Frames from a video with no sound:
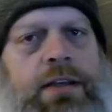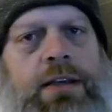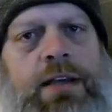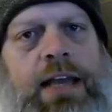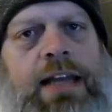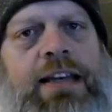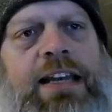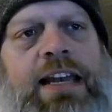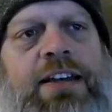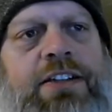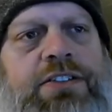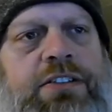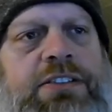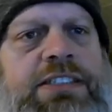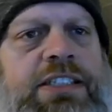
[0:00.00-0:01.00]
Handy-dandy
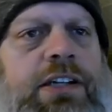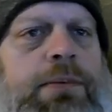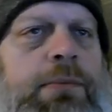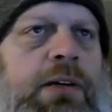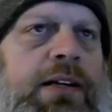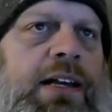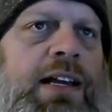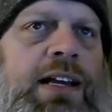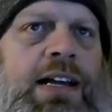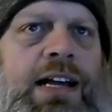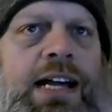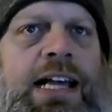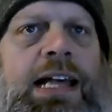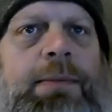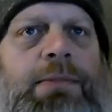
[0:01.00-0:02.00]
trusty notebook.
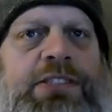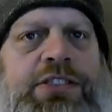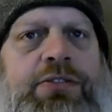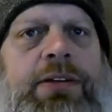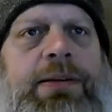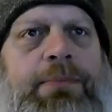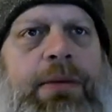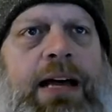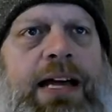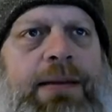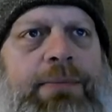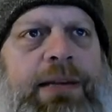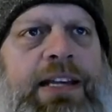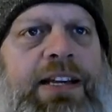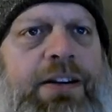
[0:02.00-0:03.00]
I got my screen behind
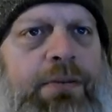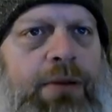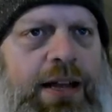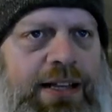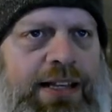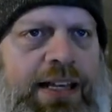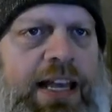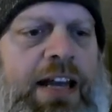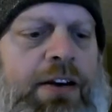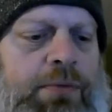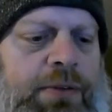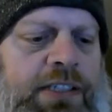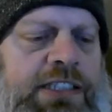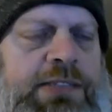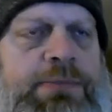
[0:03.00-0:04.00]
me here where I can kind of
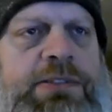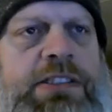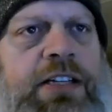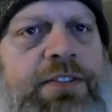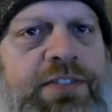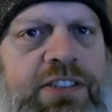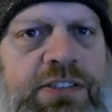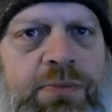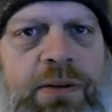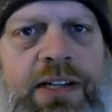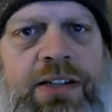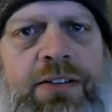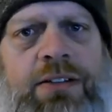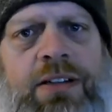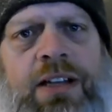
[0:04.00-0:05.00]
read some stuff as
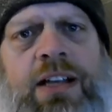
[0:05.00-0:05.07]
well.